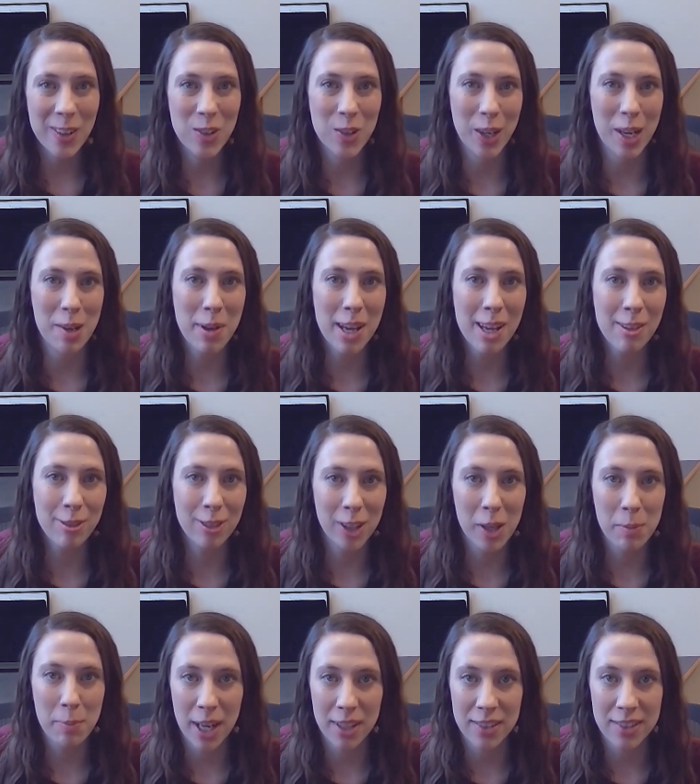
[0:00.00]
Dreama, for
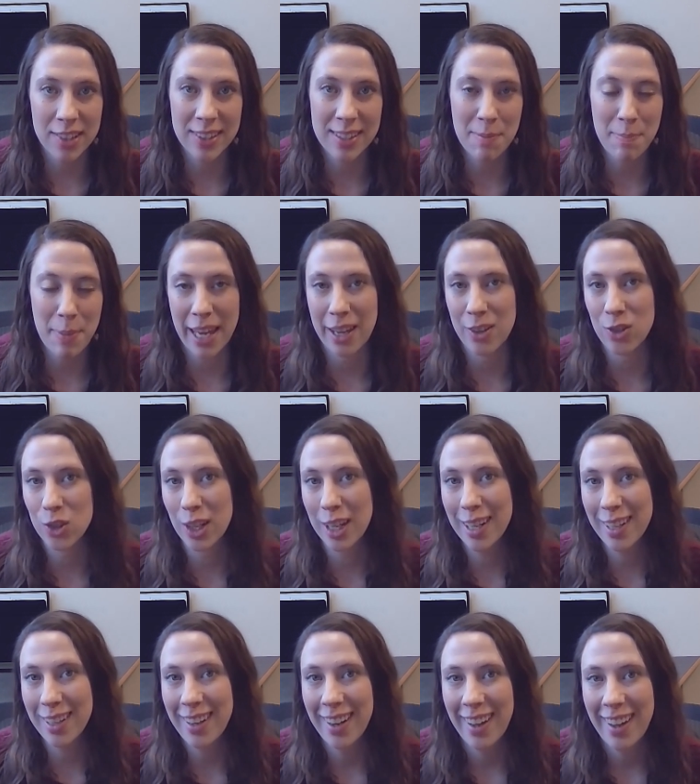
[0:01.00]
your
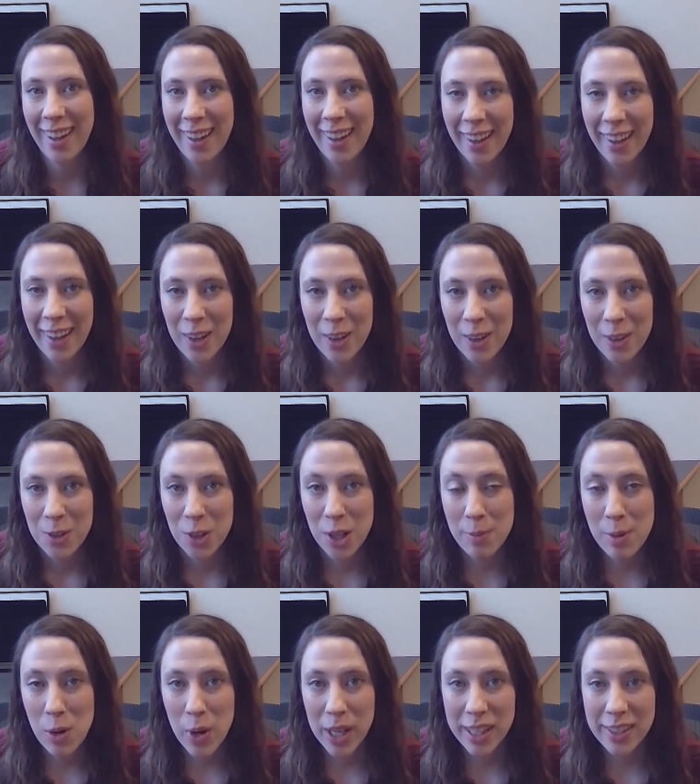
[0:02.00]
participation.
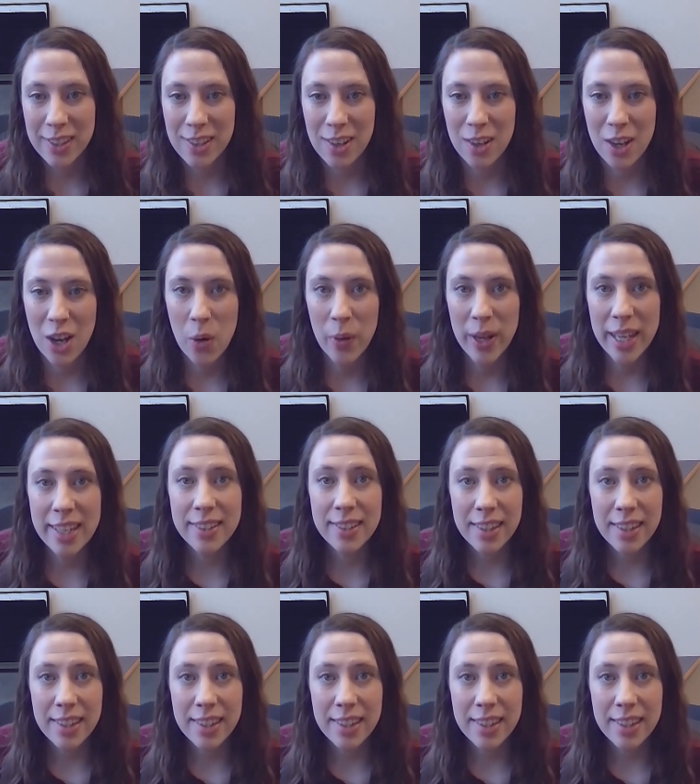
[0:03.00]
Dreama wants to know, is